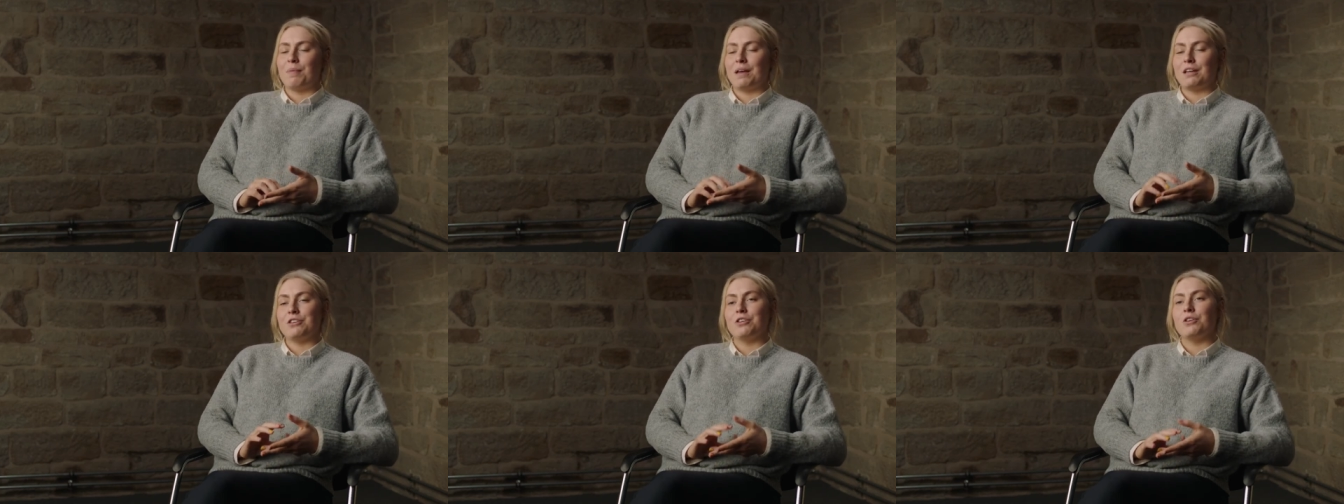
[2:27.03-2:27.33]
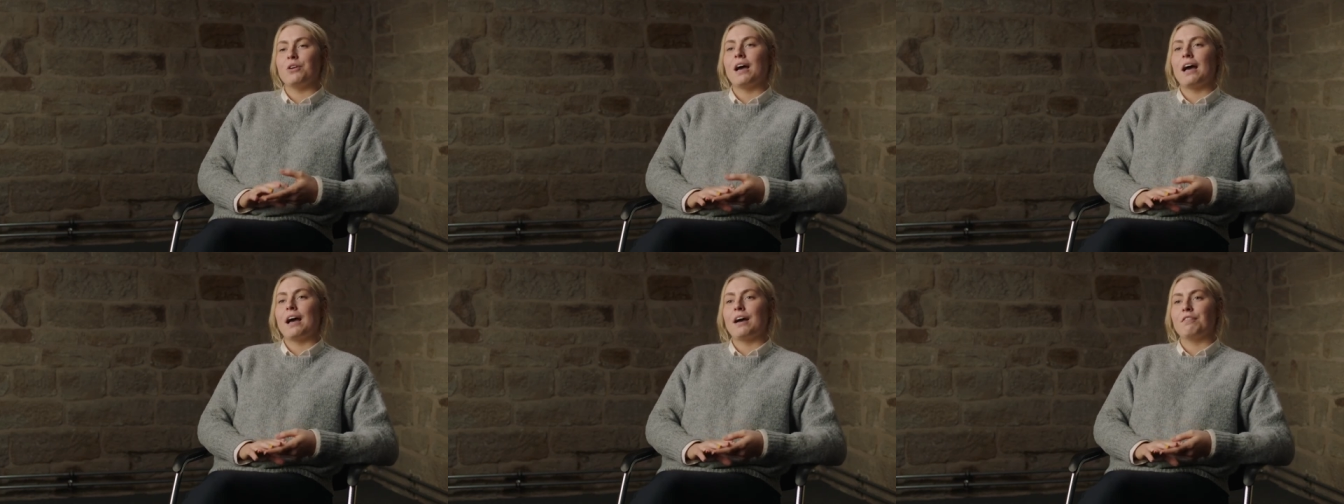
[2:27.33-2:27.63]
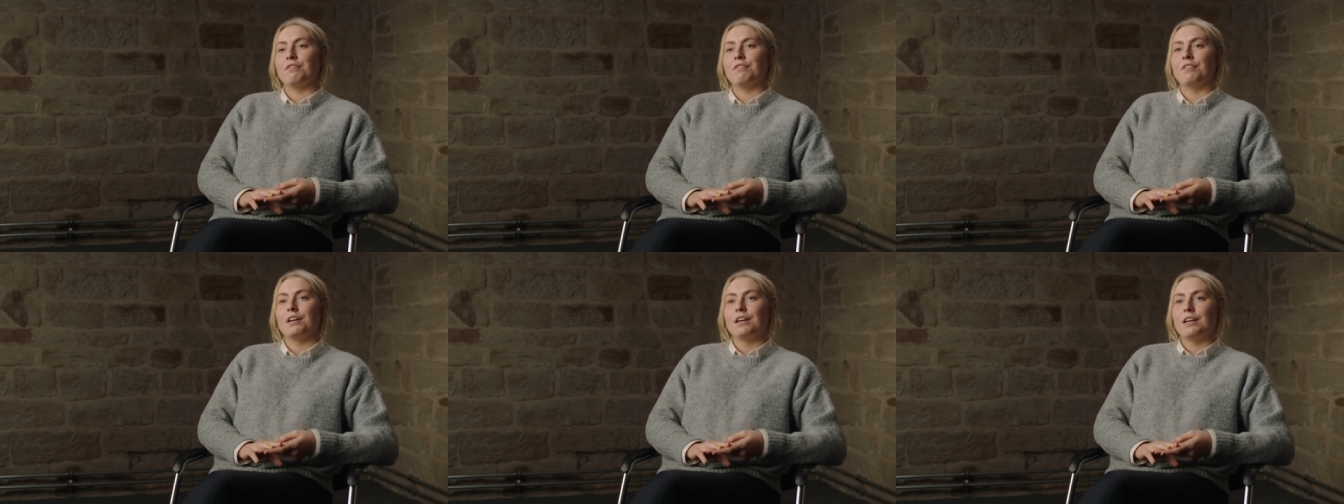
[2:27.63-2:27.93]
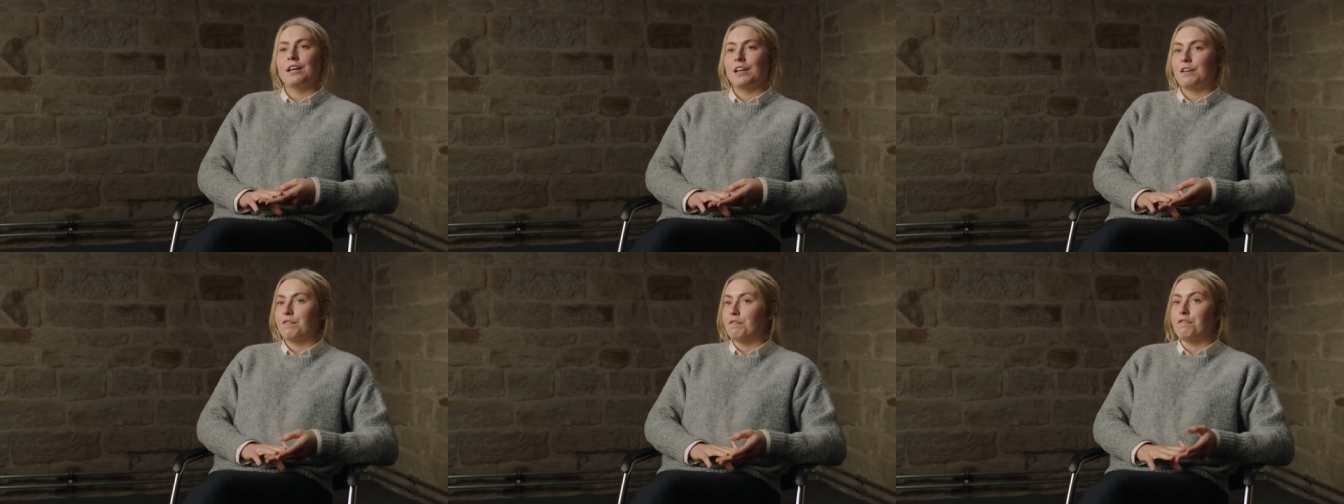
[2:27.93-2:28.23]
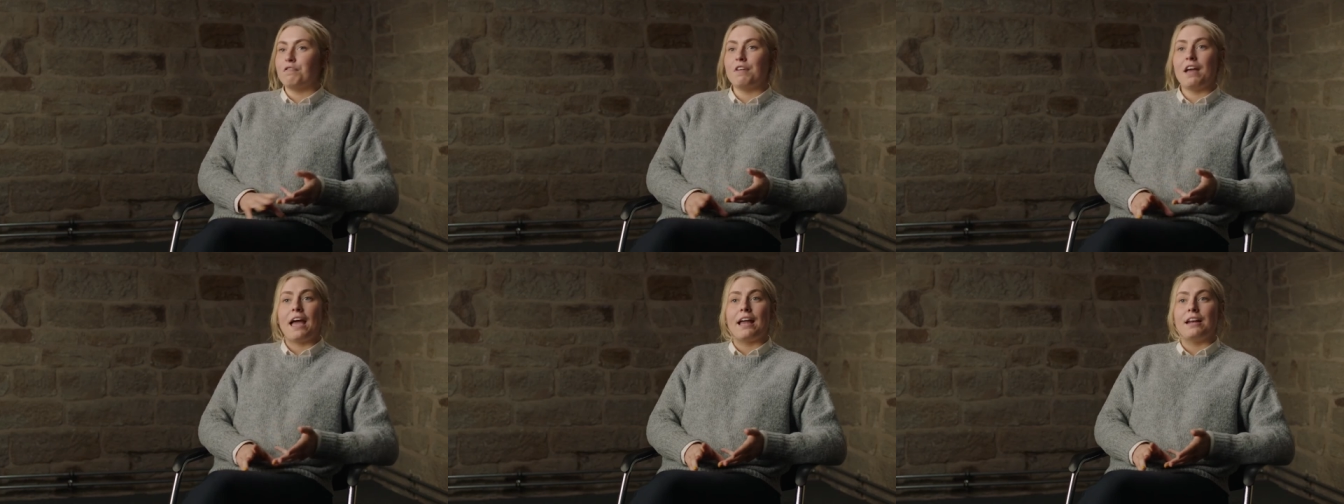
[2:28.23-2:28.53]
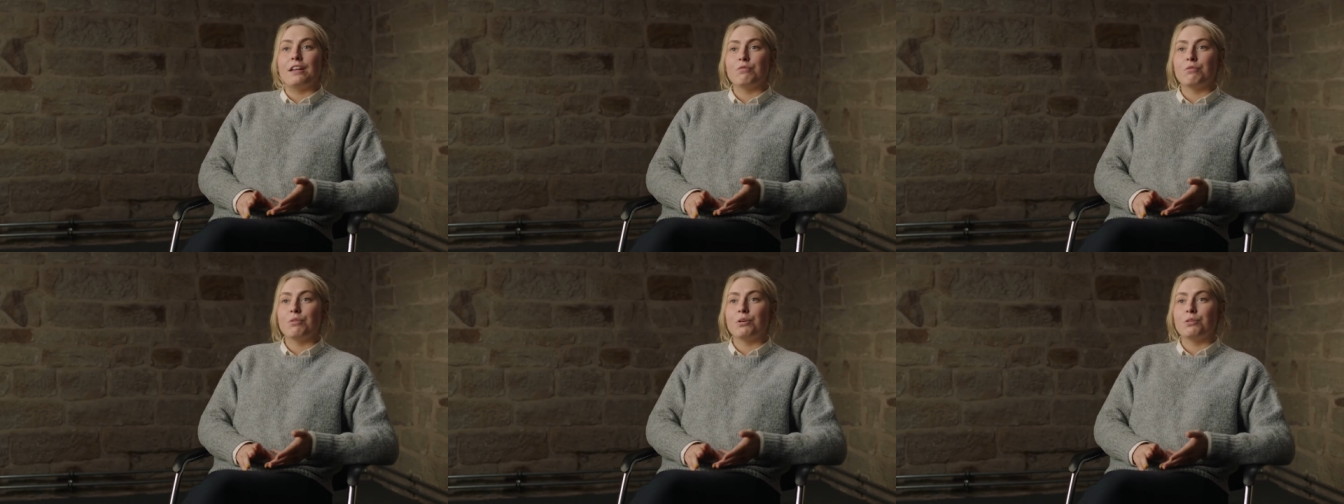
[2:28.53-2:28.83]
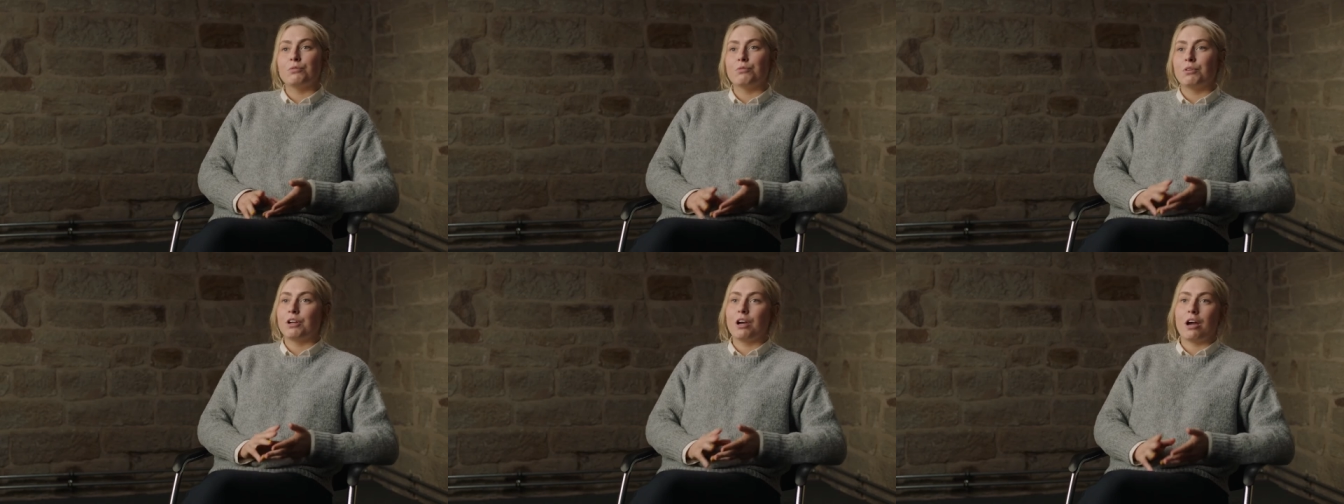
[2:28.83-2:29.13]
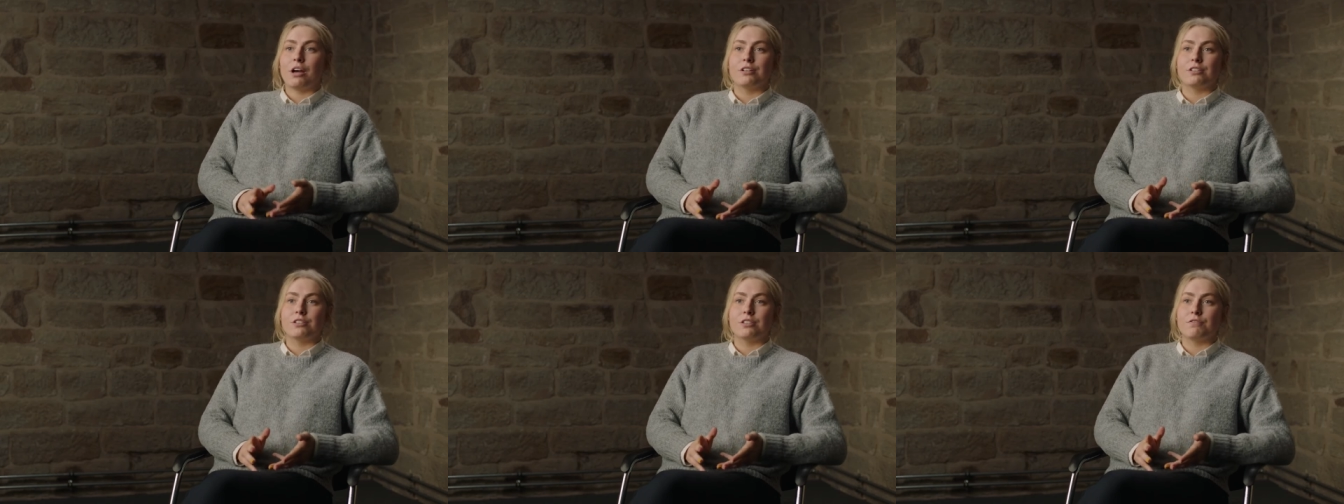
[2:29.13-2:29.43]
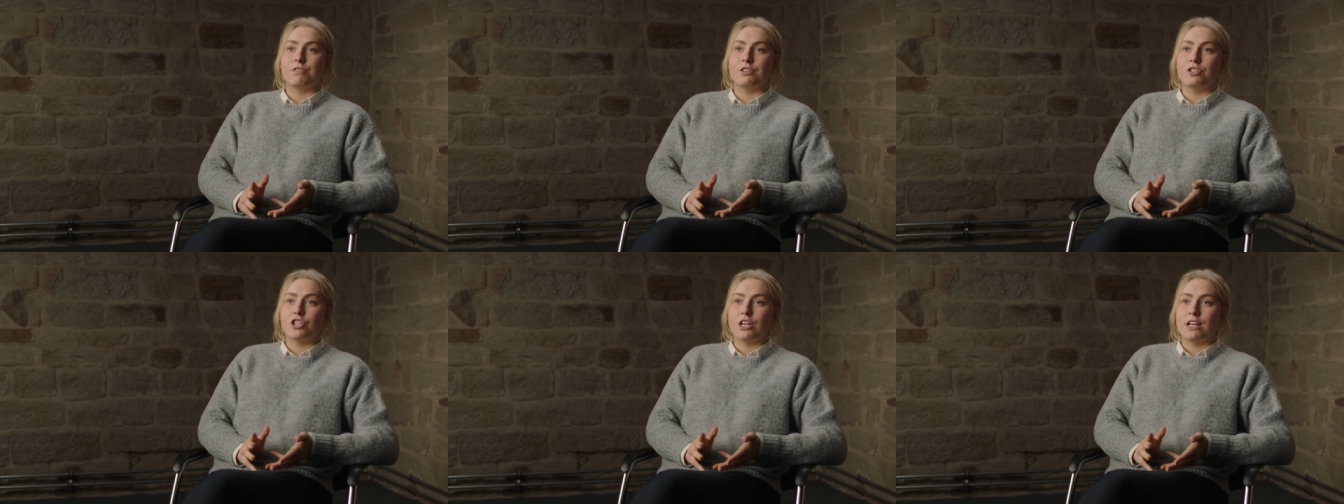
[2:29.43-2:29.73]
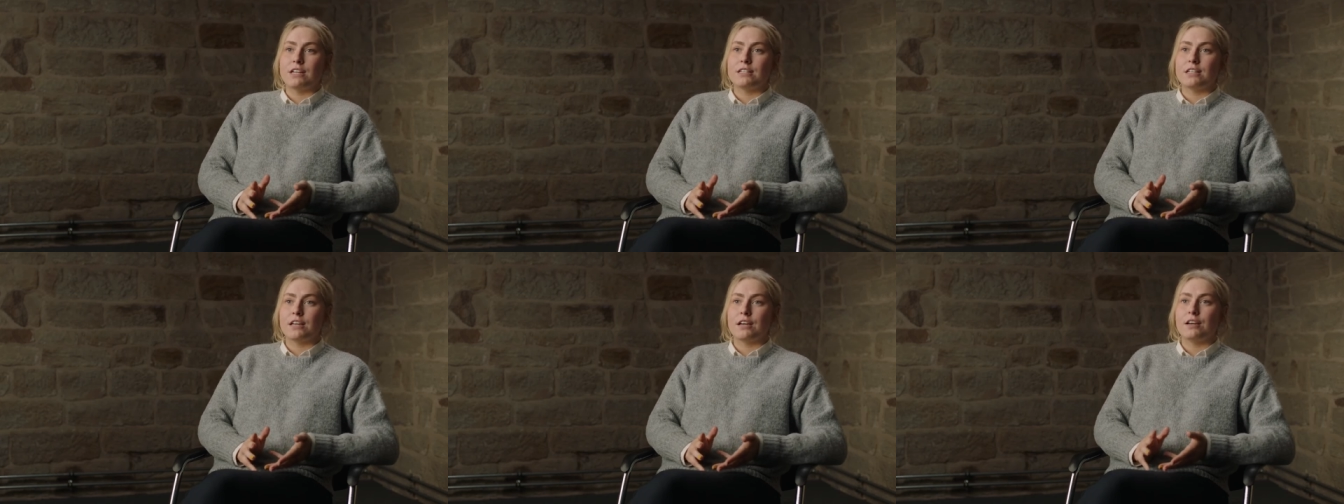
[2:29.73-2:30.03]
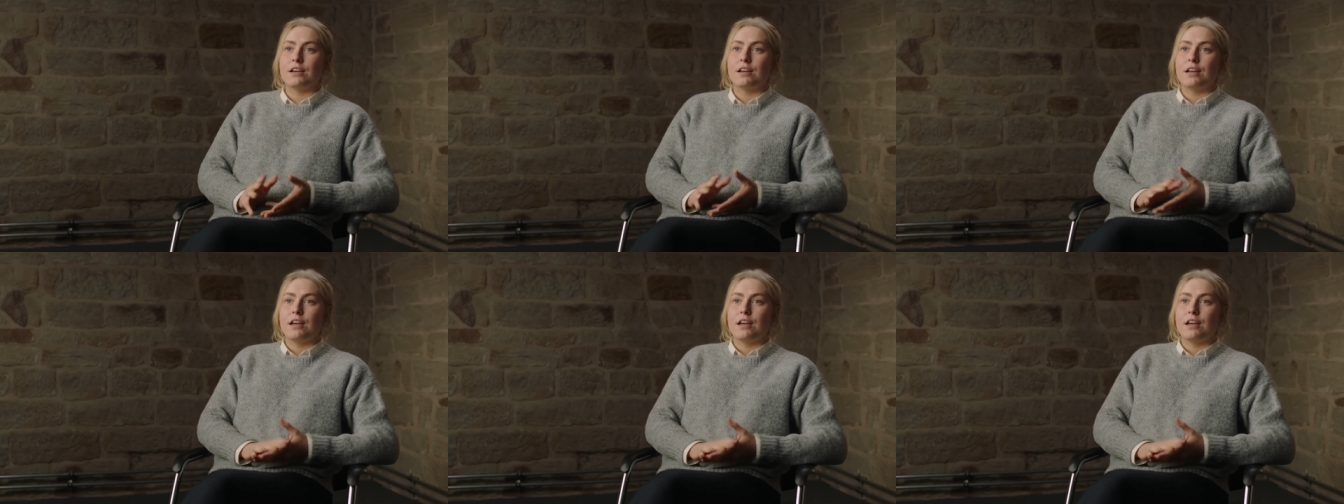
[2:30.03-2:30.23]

that you have can fit any role regardless of your gender.